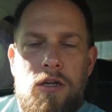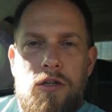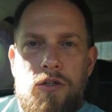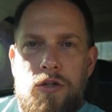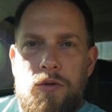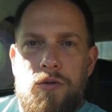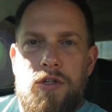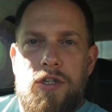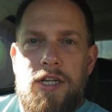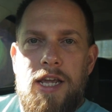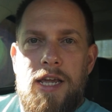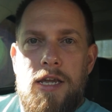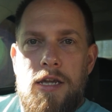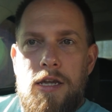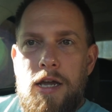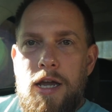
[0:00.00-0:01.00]
So
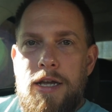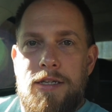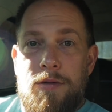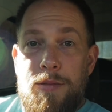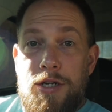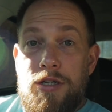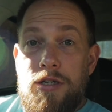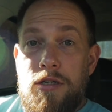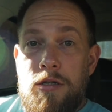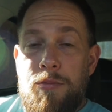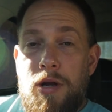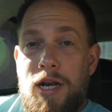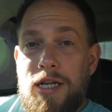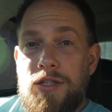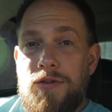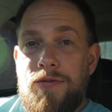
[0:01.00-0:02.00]
today, as I mentioned in my
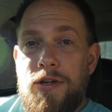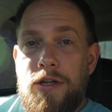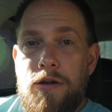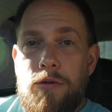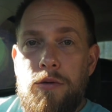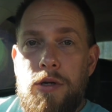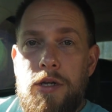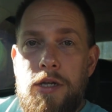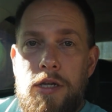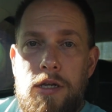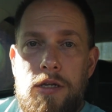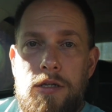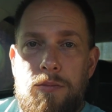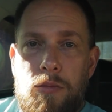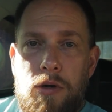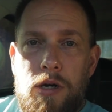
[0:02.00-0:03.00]
last video,
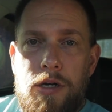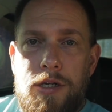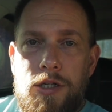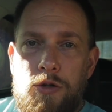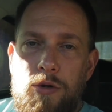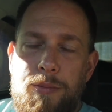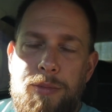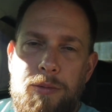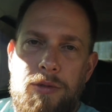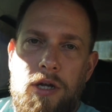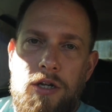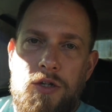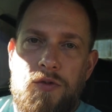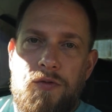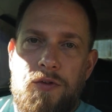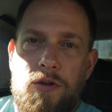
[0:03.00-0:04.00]
is my trip up to
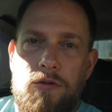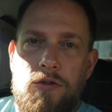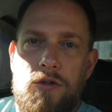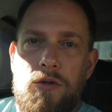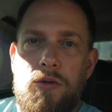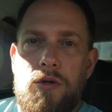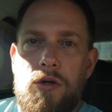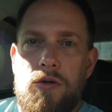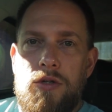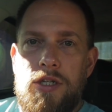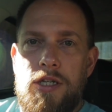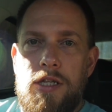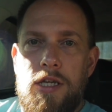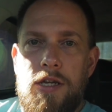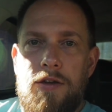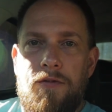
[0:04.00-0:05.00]
Huddersfield to go
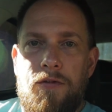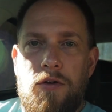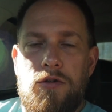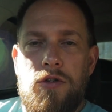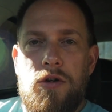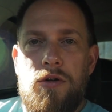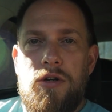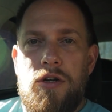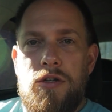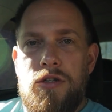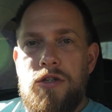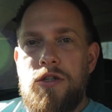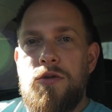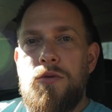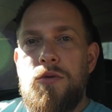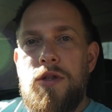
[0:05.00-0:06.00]
see the Photo Nerds
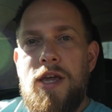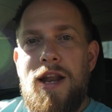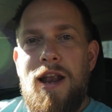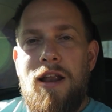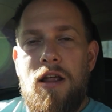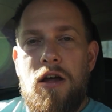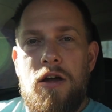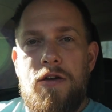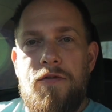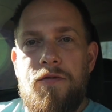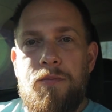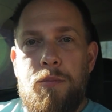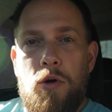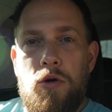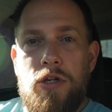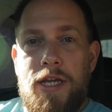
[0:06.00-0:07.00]
do their live
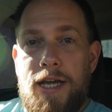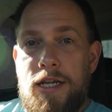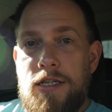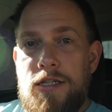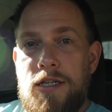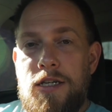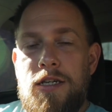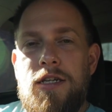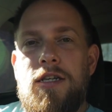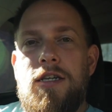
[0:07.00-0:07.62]
podcast.